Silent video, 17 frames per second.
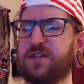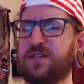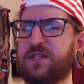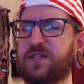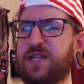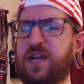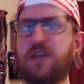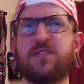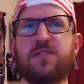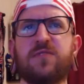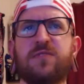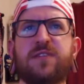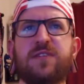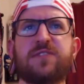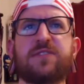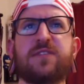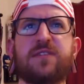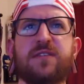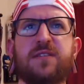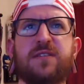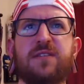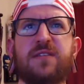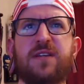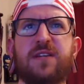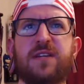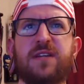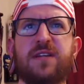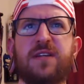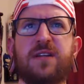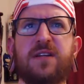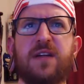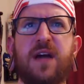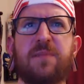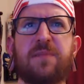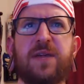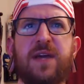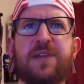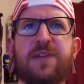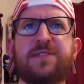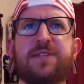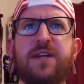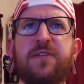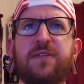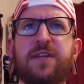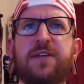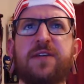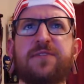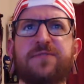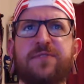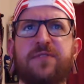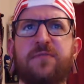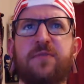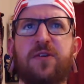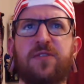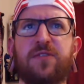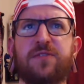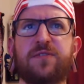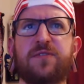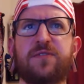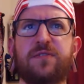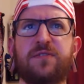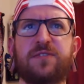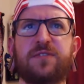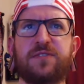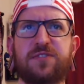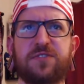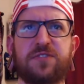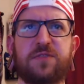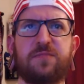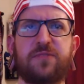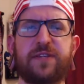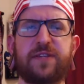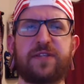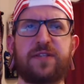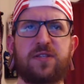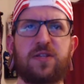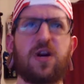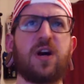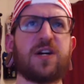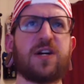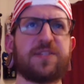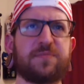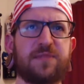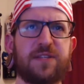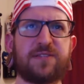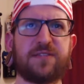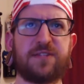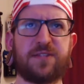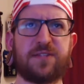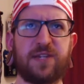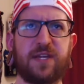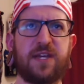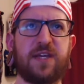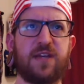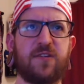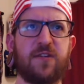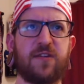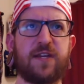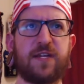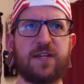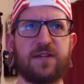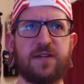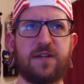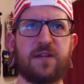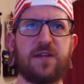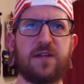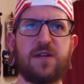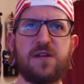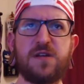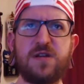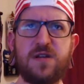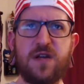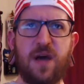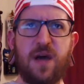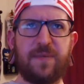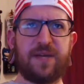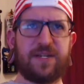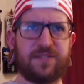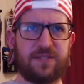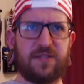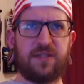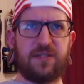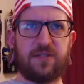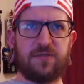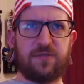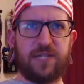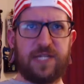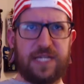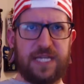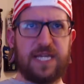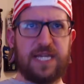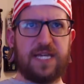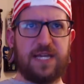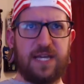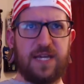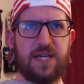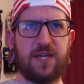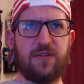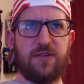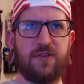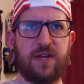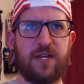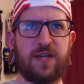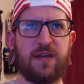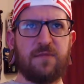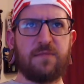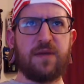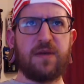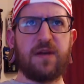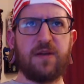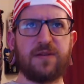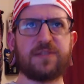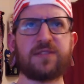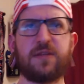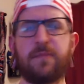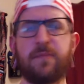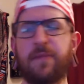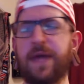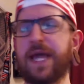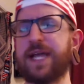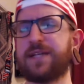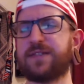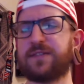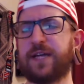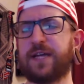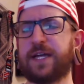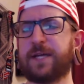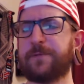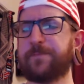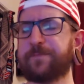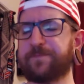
characteristic in IPAs nowadays, or the malt is just completely lost. But that's such a key ingredient. I mean, it's literally the key ingredient of beer. It's the base. Like,